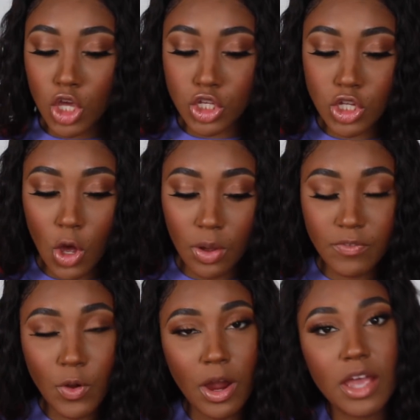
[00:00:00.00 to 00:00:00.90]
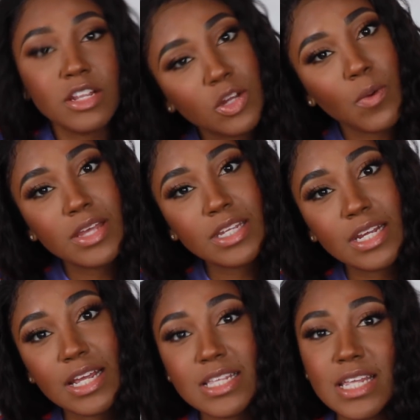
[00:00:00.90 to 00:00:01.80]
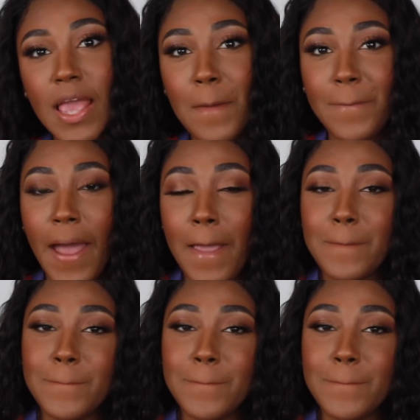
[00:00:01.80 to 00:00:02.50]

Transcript: So if you are interested in seeing my